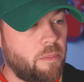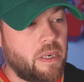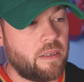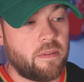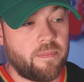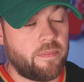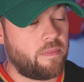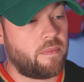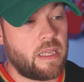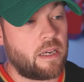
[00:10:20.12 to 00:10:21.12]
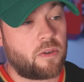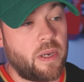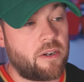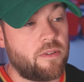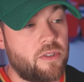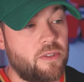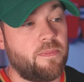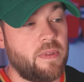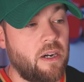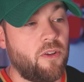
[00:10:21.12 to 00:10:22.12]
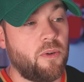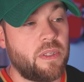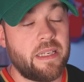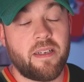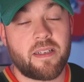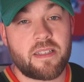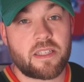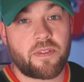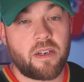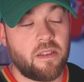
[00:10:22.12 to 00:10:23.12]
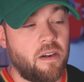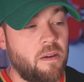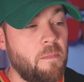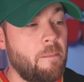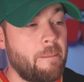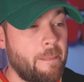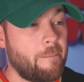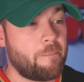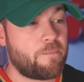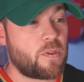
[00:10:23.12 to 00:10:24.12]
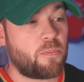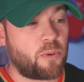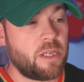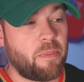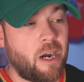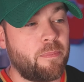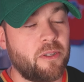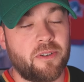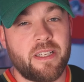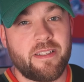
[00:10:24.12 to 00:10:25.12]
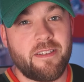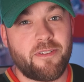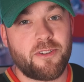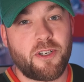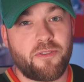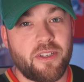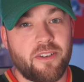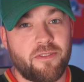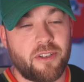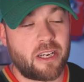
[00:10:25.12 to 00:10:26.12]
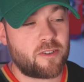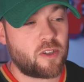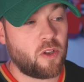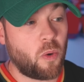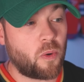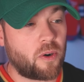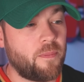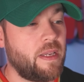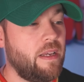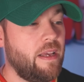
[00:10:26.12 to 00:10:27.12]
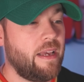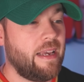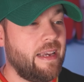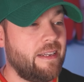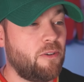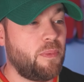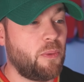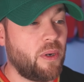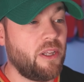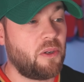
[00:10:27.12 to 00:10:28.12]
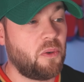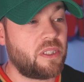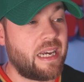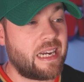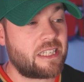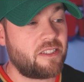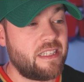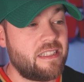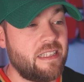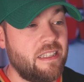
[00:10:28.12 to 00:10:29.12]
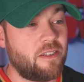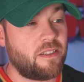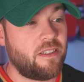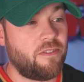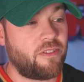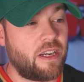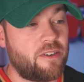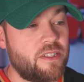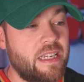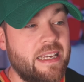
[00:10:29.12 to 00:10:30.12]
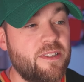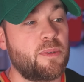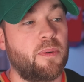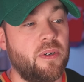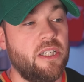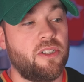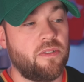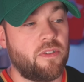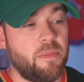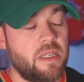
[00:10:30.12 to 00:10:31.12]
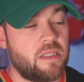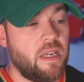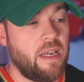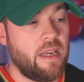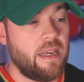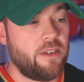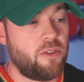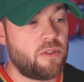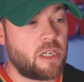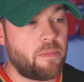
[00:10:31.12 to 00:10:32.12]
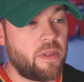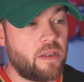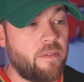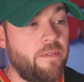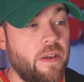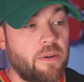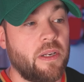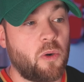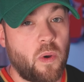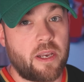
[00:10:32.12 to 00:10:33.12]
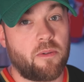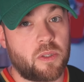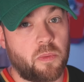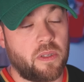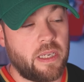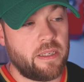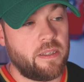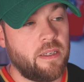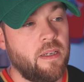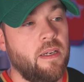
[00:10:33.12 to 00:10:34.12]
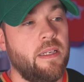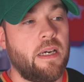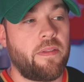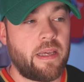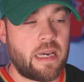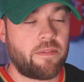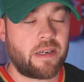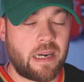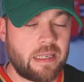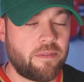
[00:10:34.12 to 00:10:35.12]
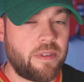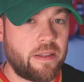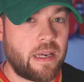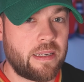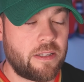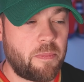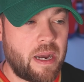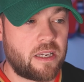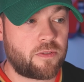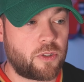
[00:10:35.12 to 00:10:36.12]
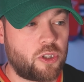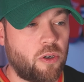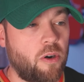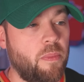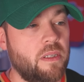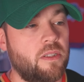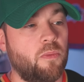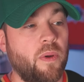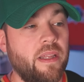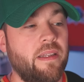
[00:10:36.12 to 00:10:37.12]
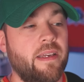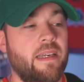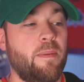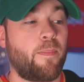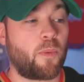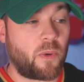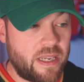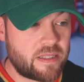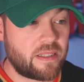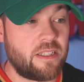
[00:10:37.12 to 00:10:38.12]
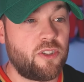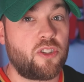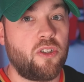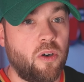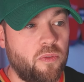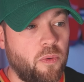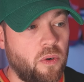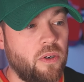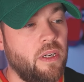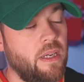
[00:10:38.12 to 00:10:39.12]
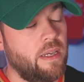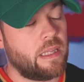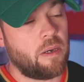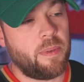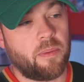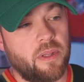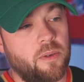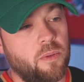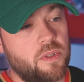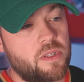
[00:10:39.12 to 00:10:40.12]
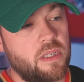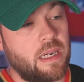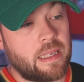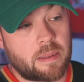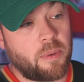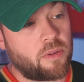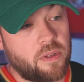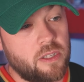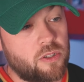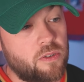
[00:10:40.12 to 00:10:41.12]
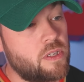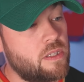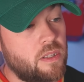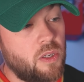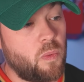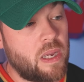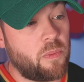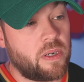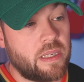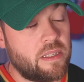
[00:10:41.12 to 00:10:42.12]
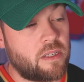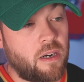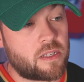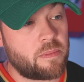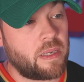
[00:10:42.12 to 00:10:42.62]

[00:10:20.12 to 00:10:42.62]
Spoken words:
But yeah, Quakers, although they didn't exist very long, they're pretty popular in the Philadelphia Flyers lore. And it would be really cool to actually see the Flyers take inspiration from this and do something very Quakers related. Now, they have kind of done that in the past for sure, but to really like embrace it and just go for it, that would be really cool to see. I like both of these jerseys. The away one is awesome.